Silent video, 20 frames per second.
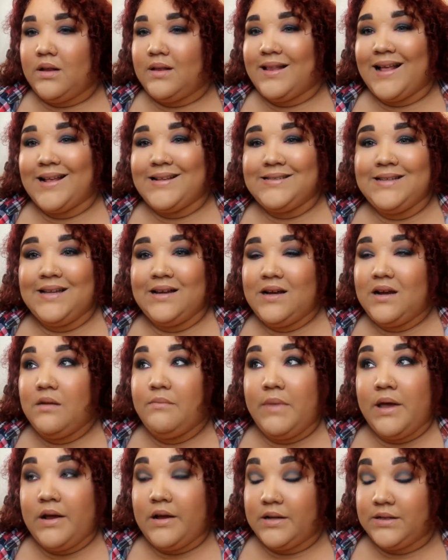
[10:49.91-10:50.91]
That's not going
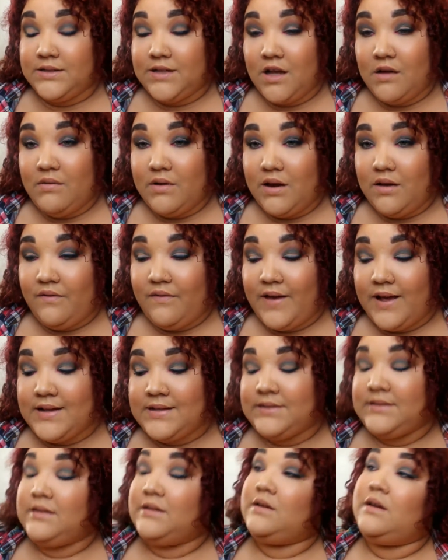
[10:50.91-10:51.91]
to make us go any
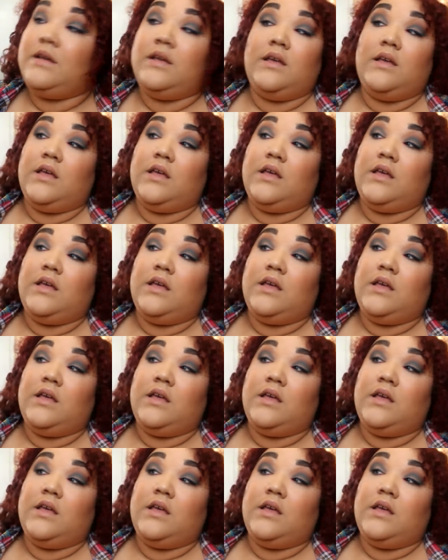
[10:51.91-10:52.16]
faster.